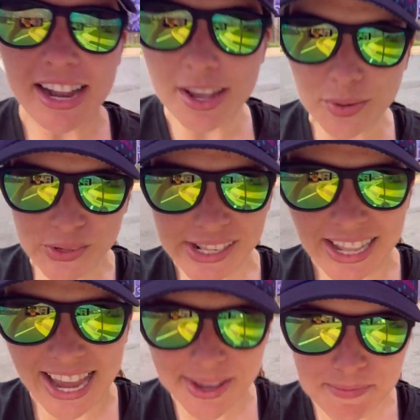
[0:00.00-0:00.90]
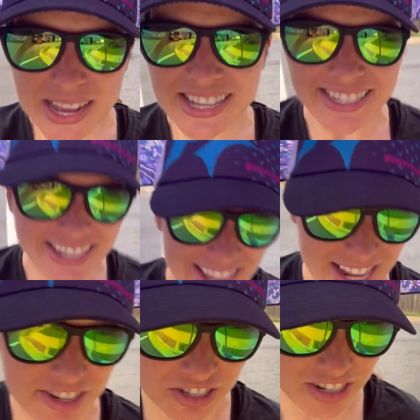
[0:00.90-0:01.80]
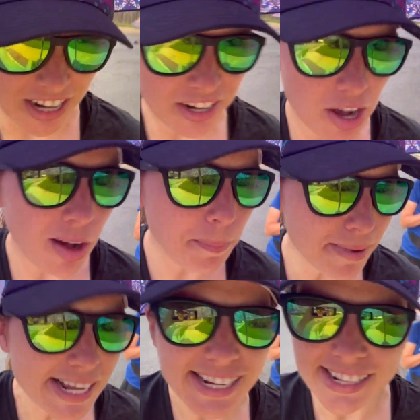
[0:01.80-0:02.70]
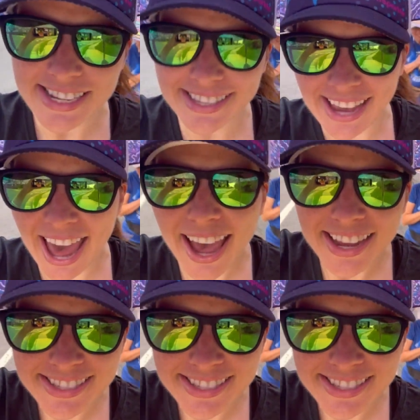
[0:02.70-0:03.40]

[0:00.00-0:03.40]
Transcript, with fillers: It was light mist and then just started opening the skies